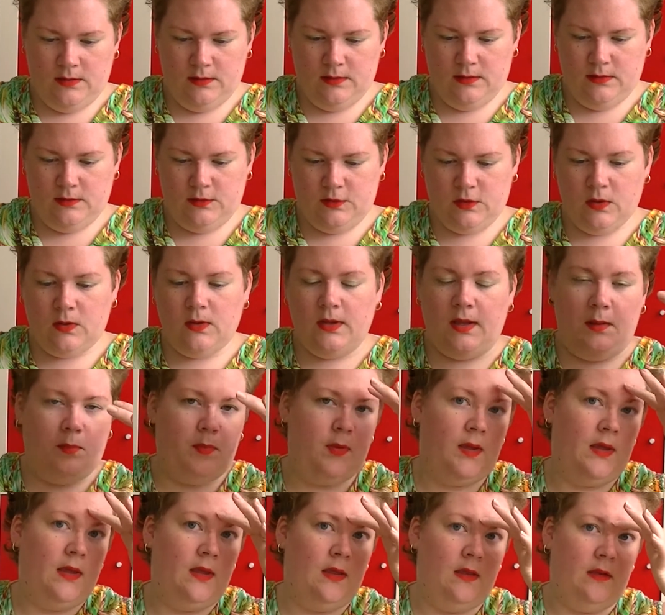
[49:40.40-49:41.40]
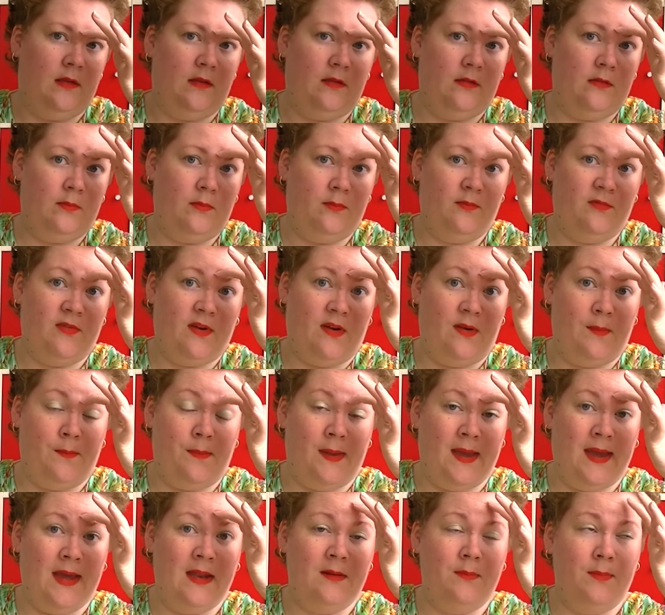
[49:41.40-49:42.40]
stock keeping is very
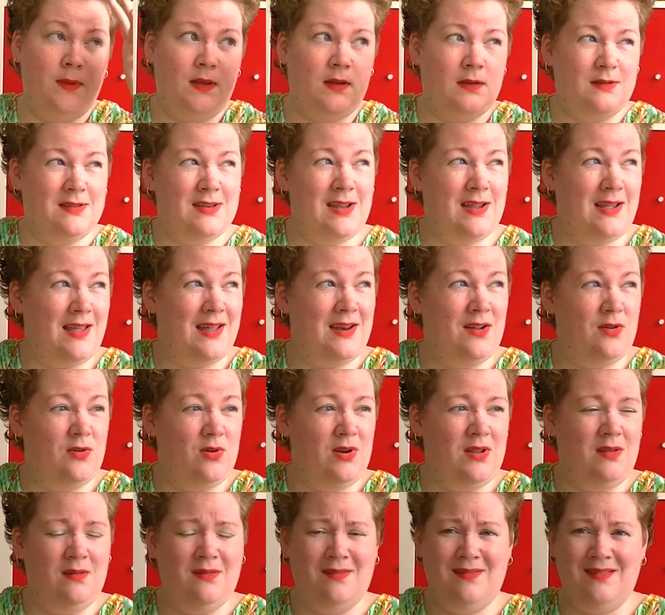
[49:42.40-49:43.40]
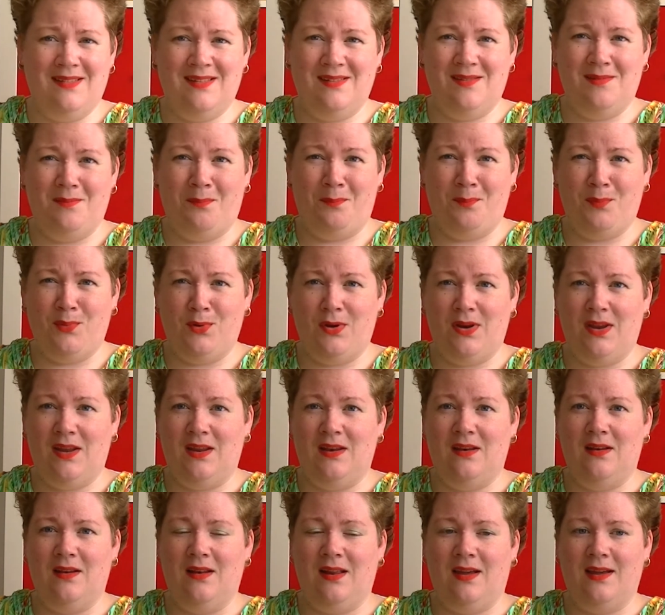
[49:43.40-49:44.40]
bad because I can only put
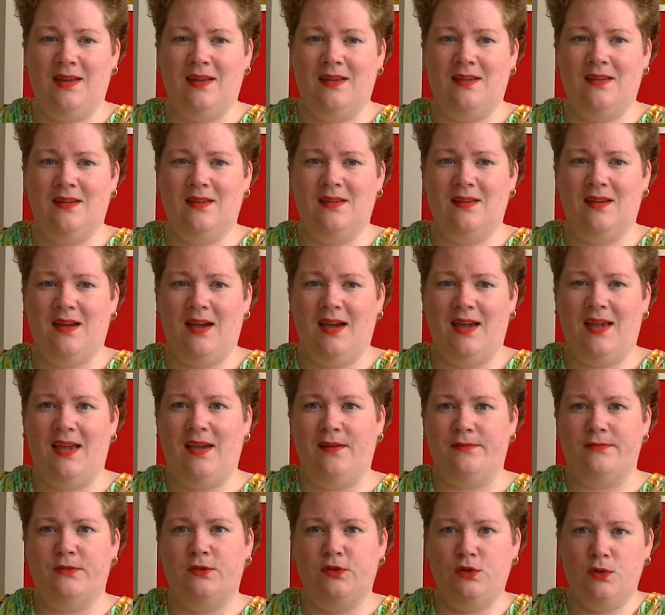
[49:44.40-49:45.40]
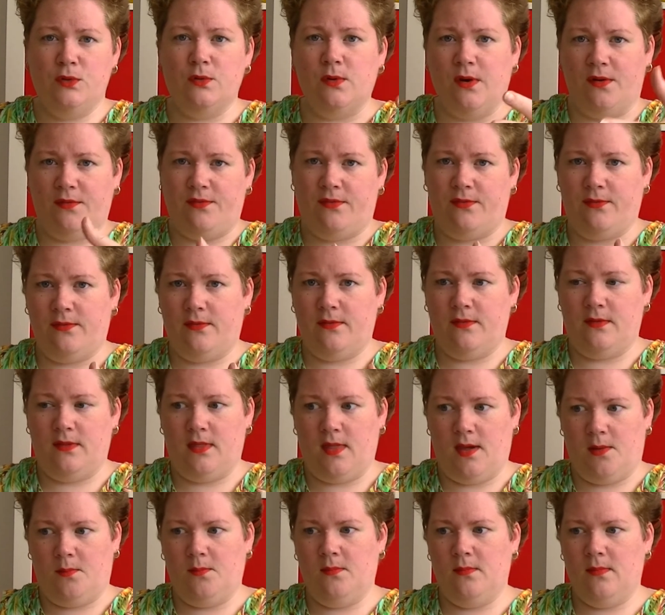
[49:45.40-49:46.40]
in, like, I have 2 of
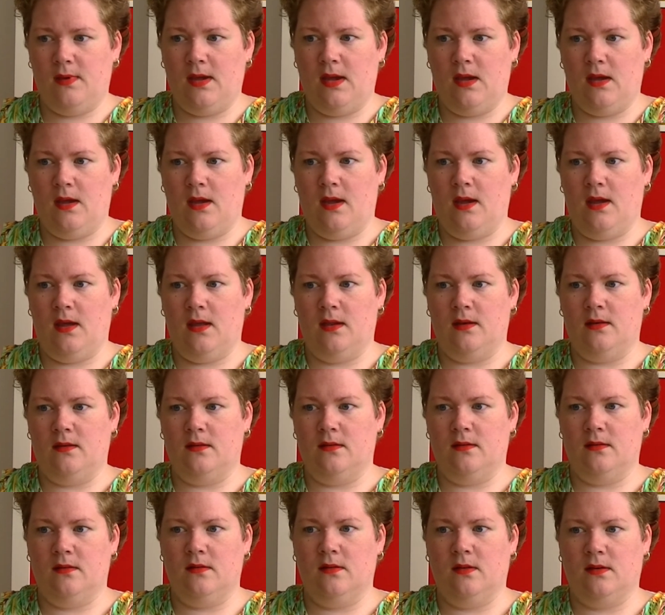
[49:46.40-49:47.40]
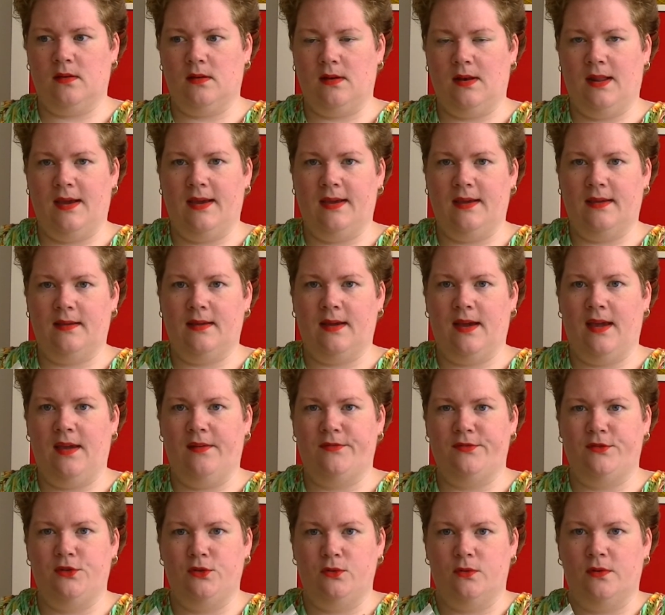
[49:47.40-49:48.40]
them and not like I
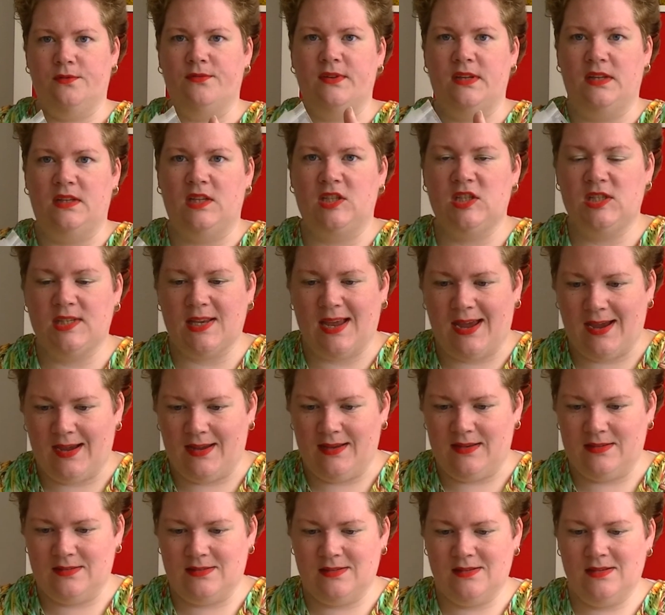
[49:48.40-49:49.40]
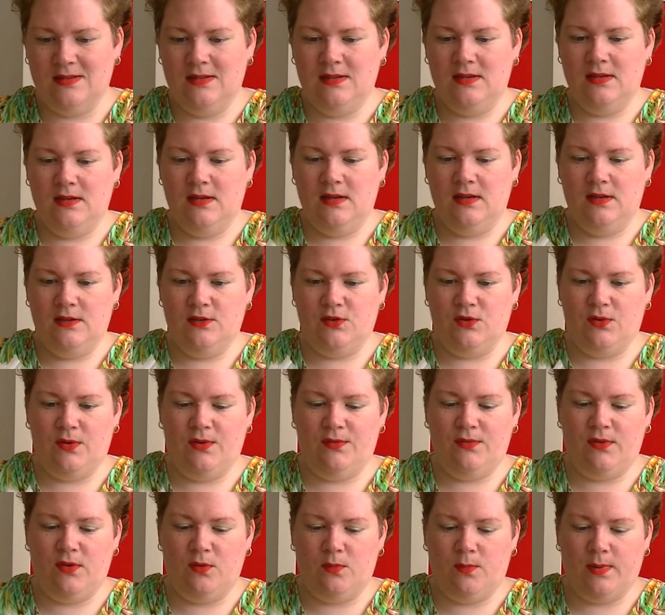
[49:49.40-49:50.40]
have 2 of each size. So
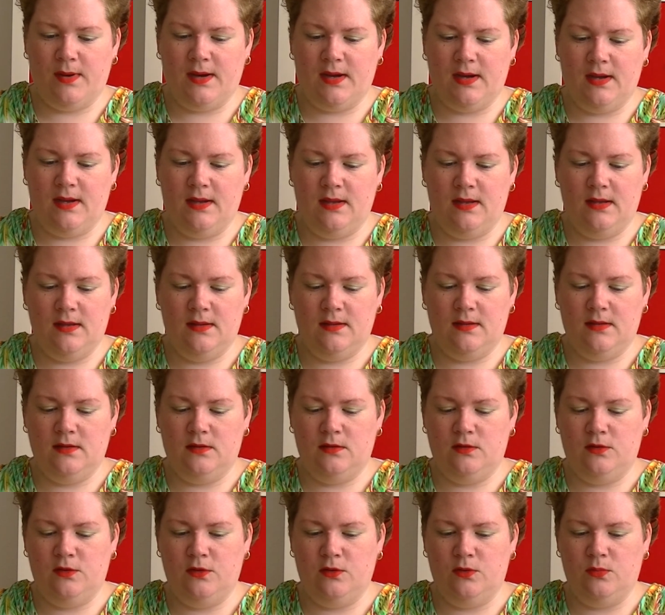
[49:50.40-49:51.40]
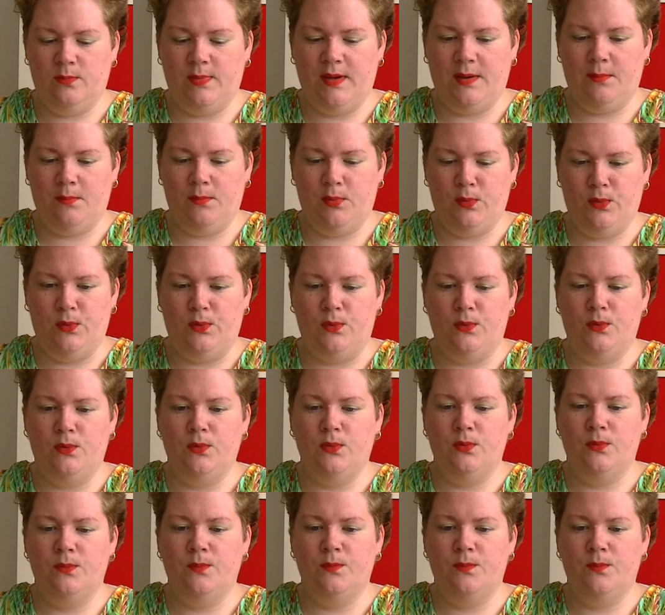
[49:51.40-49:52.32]
if you buy 2 bamboo,